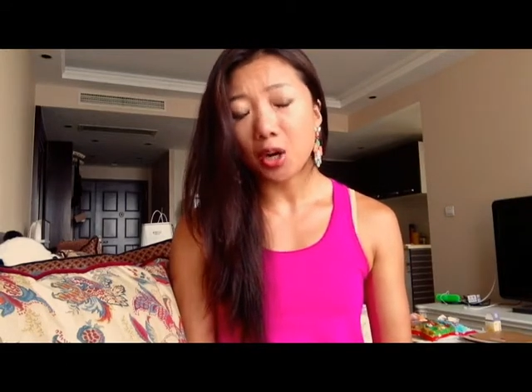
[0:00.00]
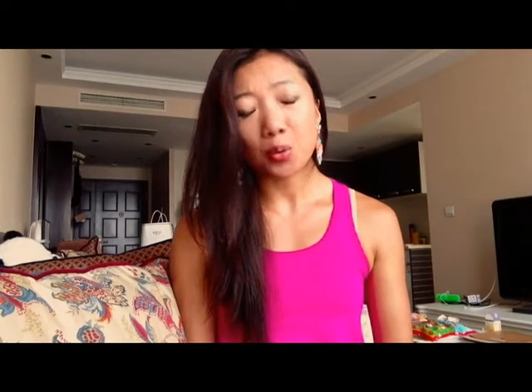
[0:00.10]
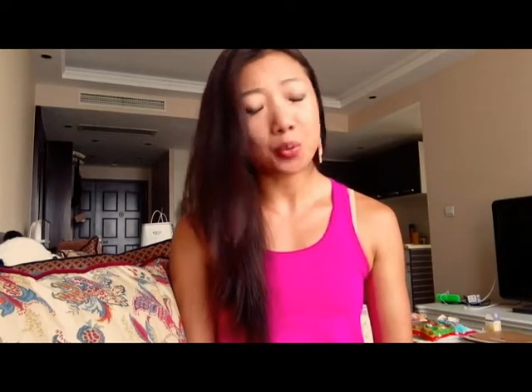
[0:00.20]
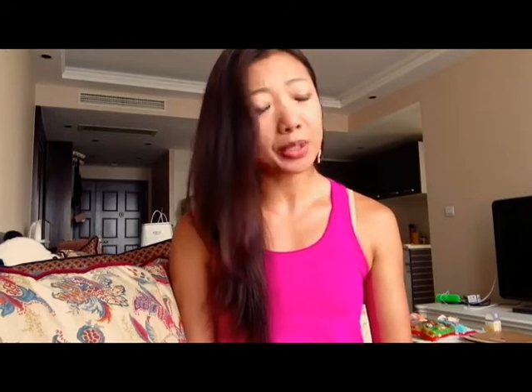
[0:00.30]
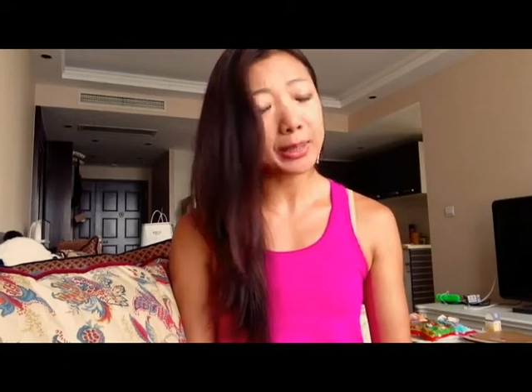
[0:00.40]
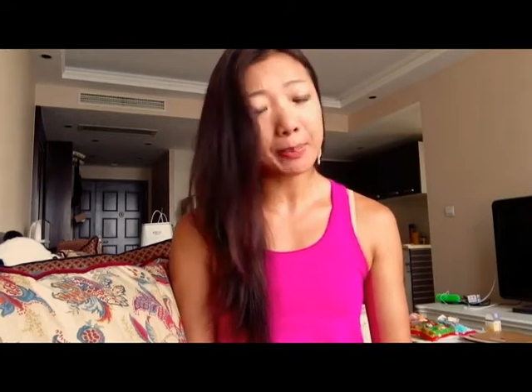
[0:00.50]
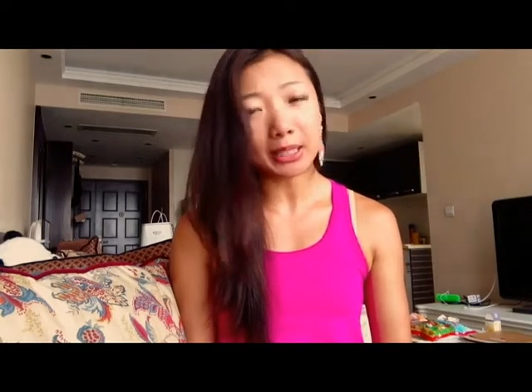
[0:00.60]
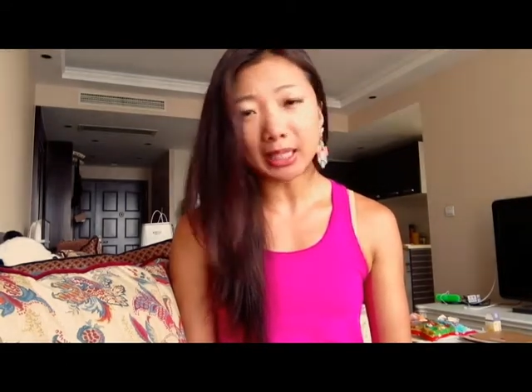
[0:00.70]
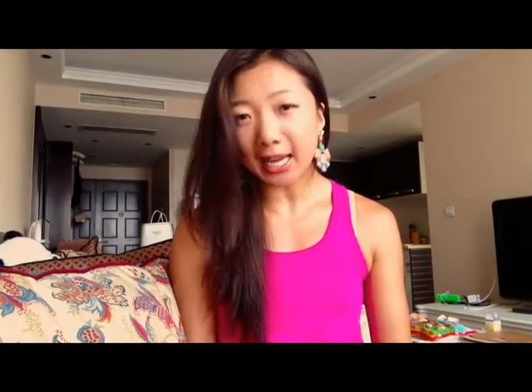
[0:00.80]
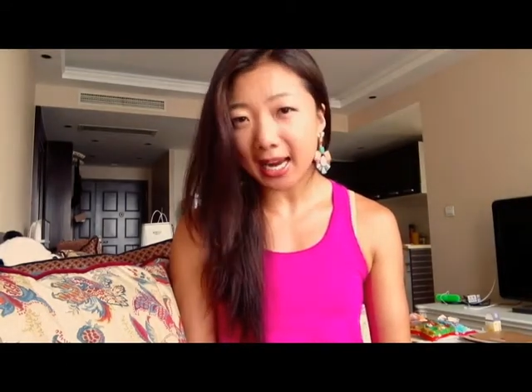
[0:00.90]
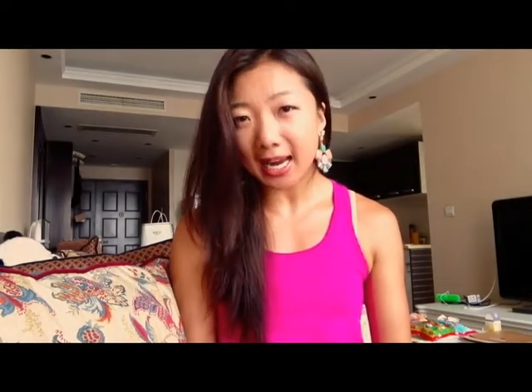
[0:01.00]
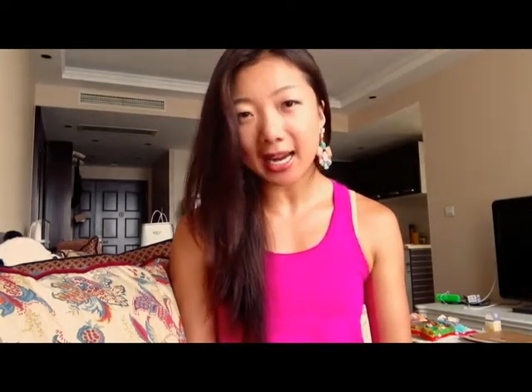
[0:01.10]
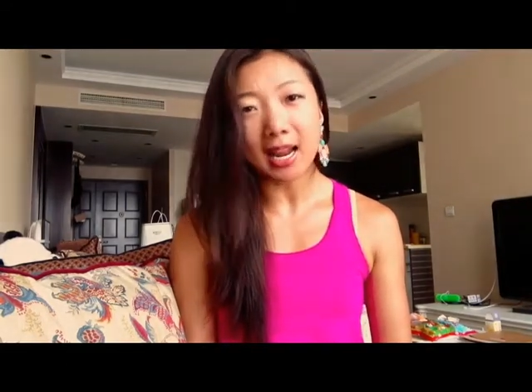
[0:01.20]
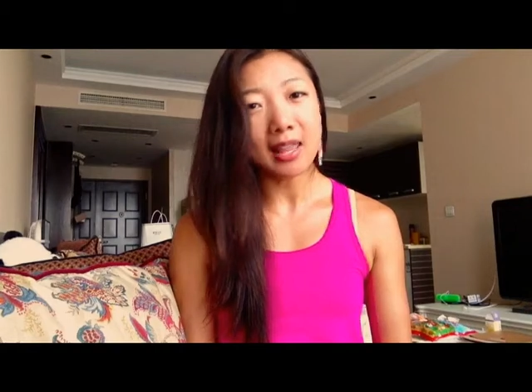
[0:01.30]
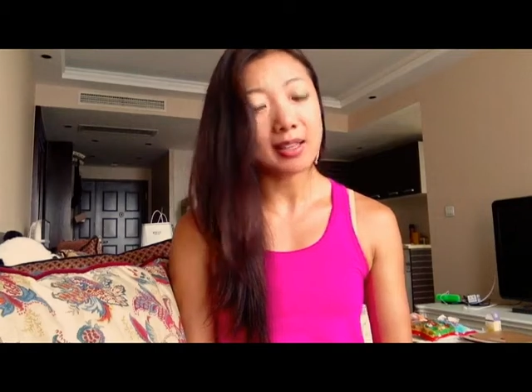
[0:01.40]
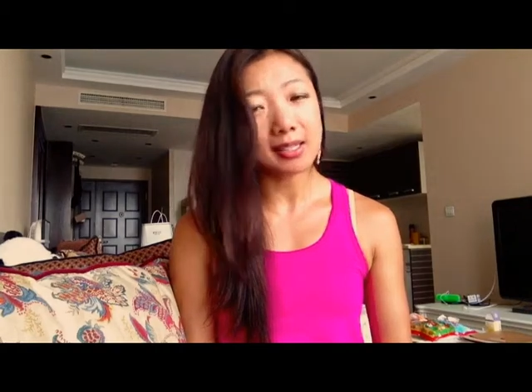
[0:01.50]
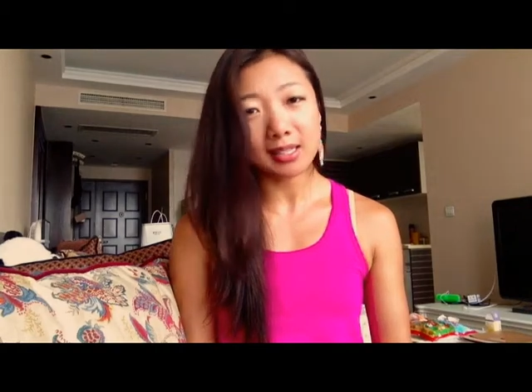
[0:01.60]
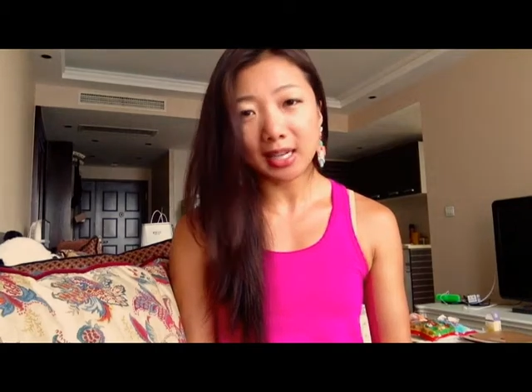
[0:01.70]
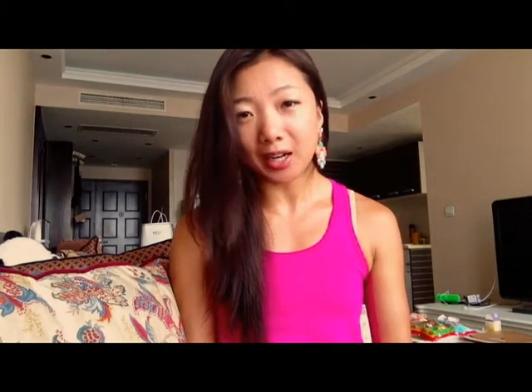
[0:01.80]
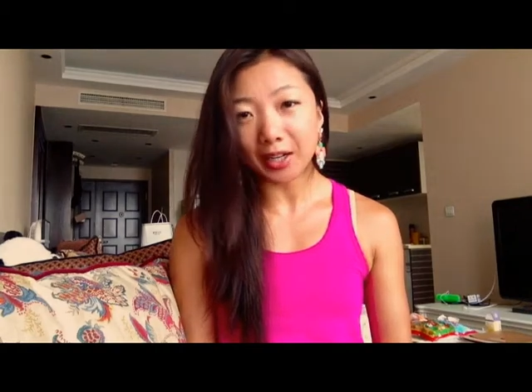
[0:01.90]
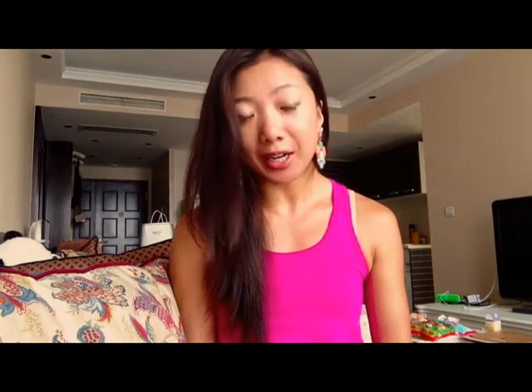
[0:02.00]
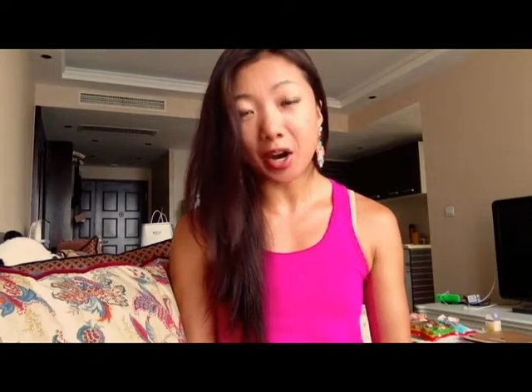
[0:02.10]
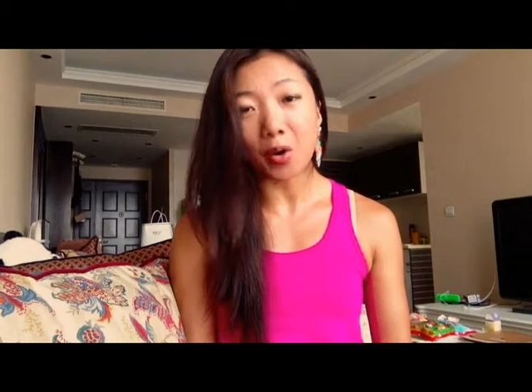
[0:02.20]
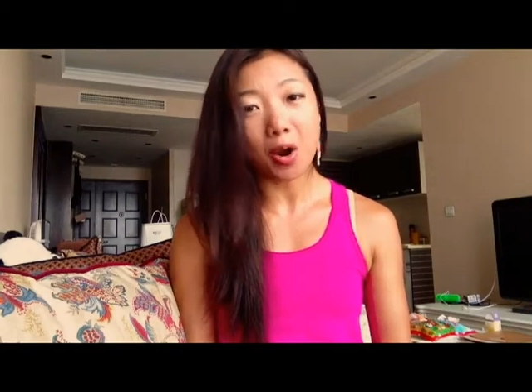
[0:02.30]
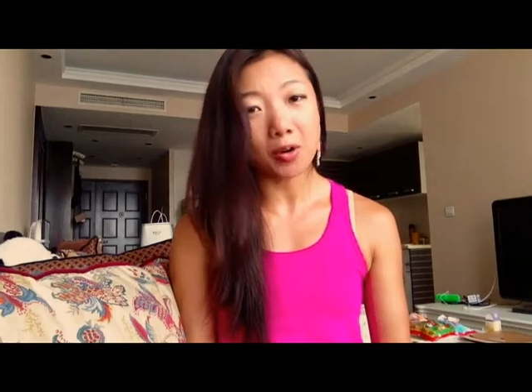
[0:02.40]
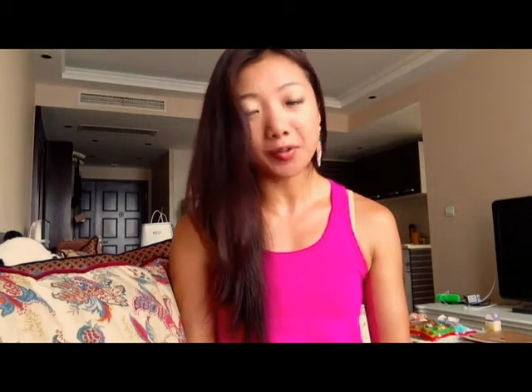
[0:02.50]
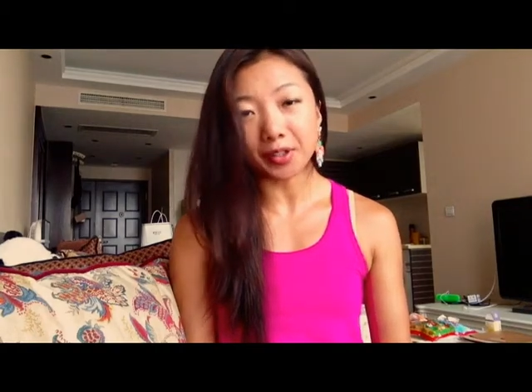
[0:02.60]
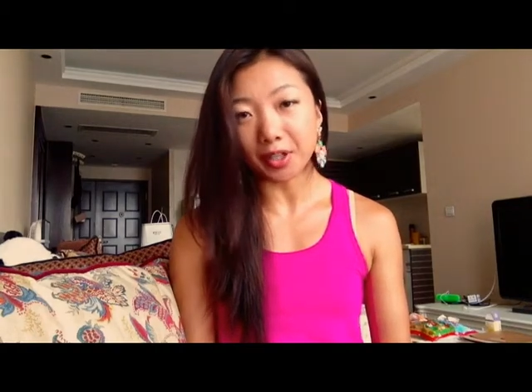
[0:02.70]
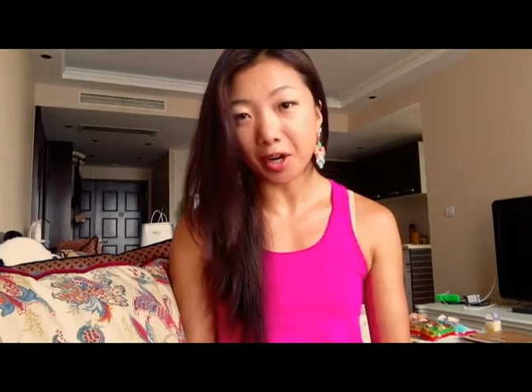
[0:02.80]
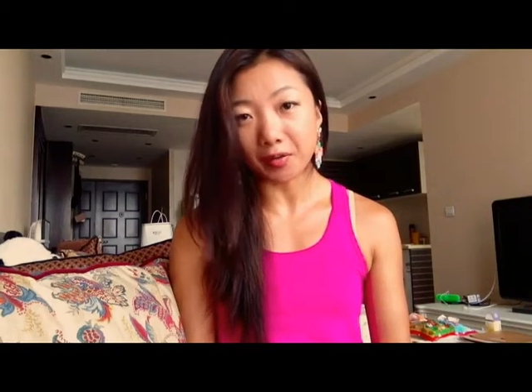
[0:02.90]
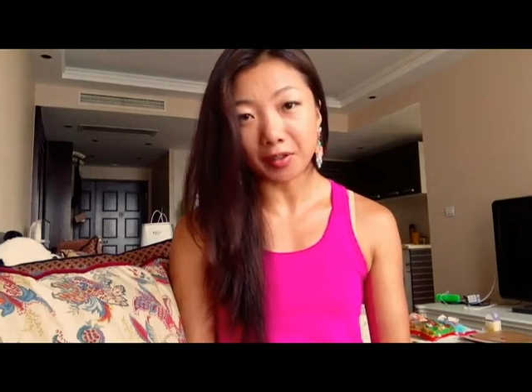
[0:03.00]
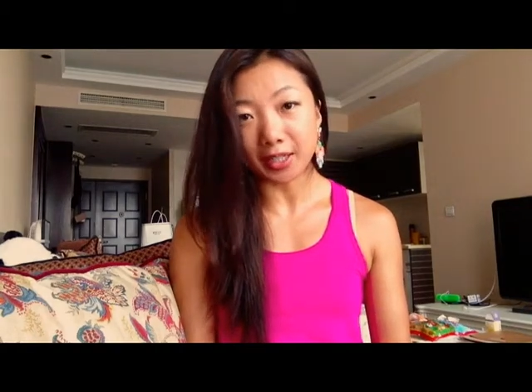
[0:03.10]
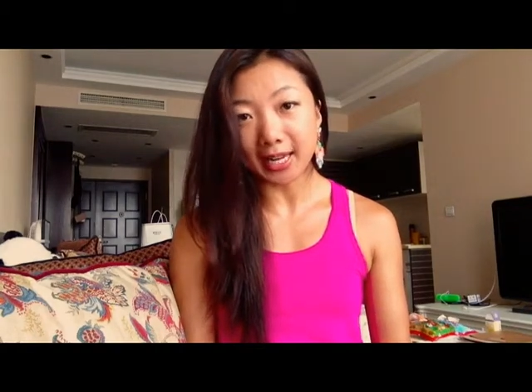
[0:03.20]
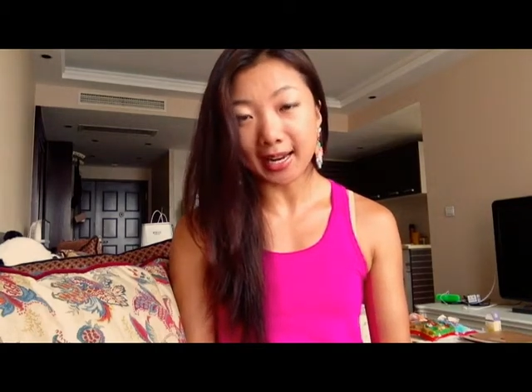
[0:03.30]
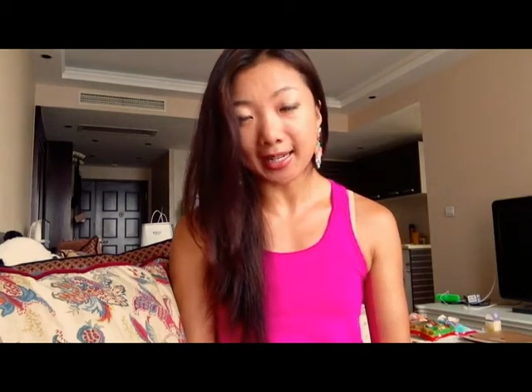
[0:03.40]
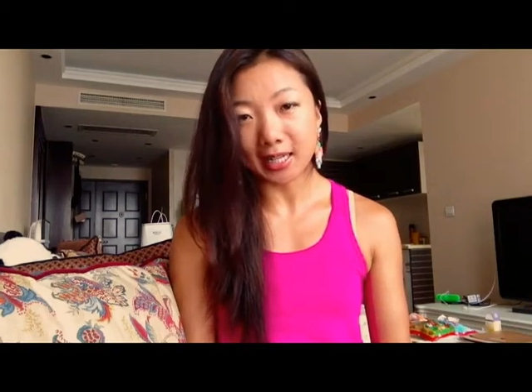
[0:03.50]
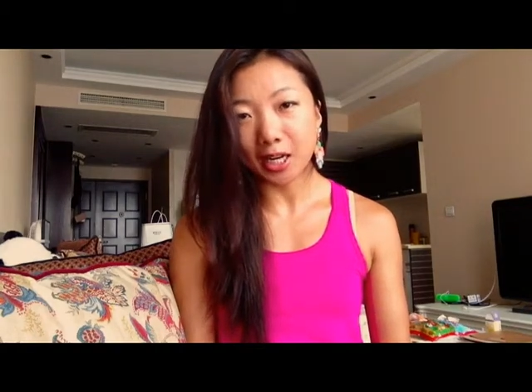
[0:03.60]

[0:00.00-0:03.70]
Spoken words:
Replay the scenario over and over again.